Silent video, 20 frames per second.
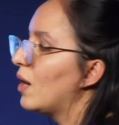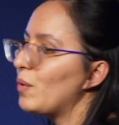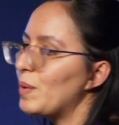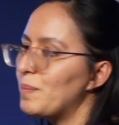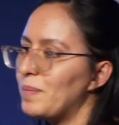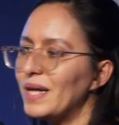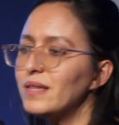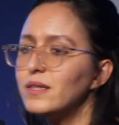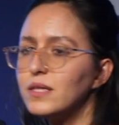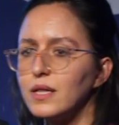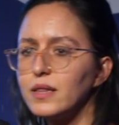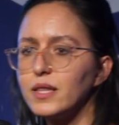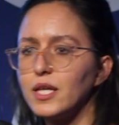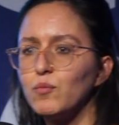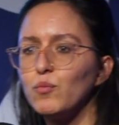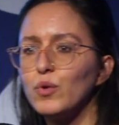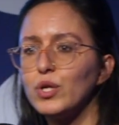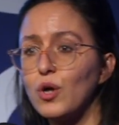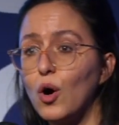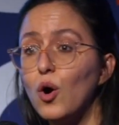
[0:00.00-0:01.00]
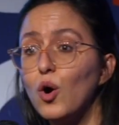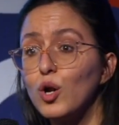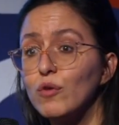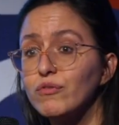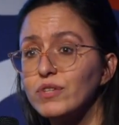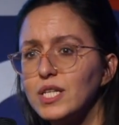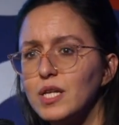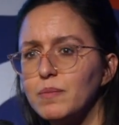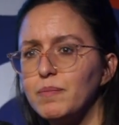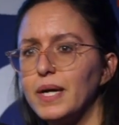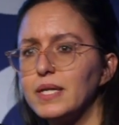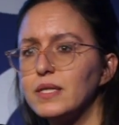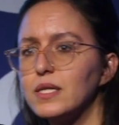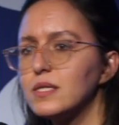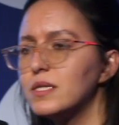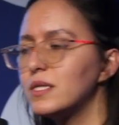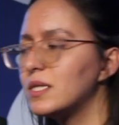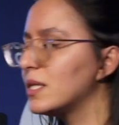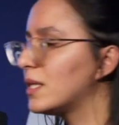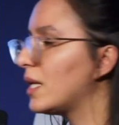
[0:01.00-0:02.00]
bundle them with all of the
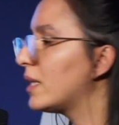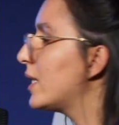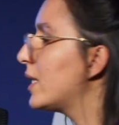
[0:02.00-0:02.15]
dependency that the